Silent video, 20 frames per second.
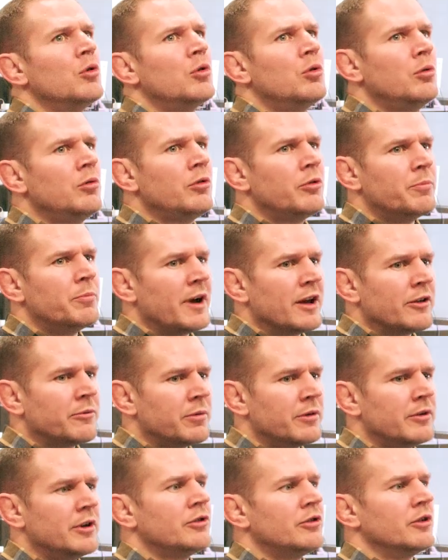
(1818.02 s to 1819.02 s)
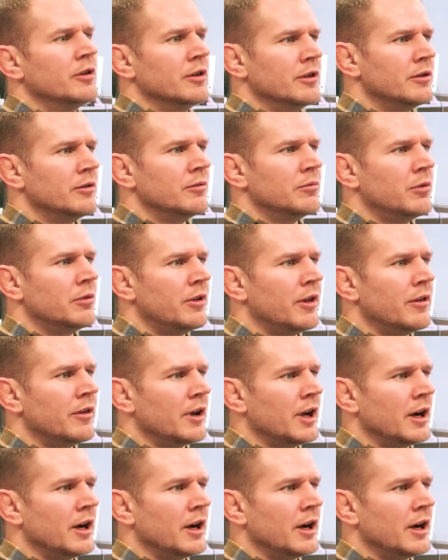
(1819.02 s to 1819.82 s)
Who's best positioned within